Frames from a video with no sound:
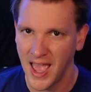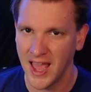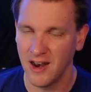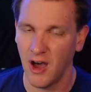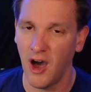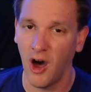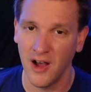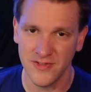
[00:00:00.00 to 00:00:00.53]

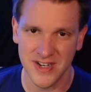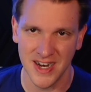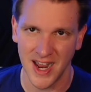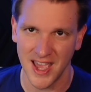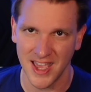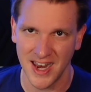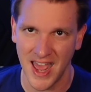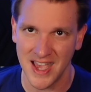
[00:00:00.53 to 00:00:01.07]
And often
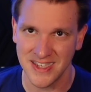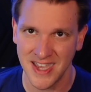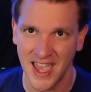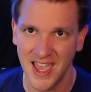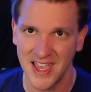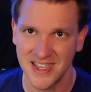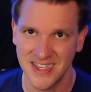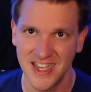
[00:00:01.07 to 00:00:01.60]
I get asked,
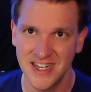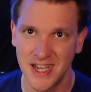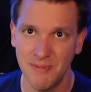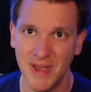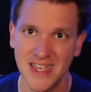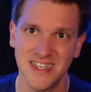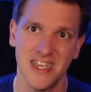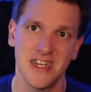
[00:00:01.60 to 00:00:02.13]
hey, C G
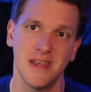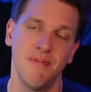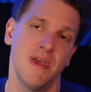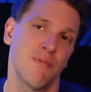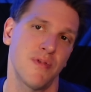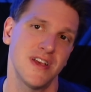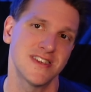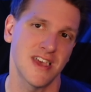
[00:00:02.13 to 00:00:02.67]
B, C G
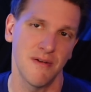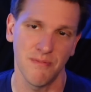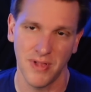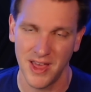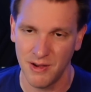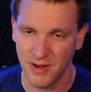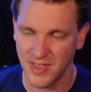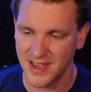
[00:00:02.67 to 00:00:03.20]
B, please come
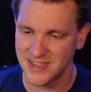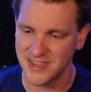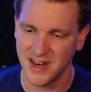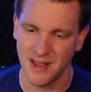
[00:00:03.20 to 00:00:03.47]
play with us.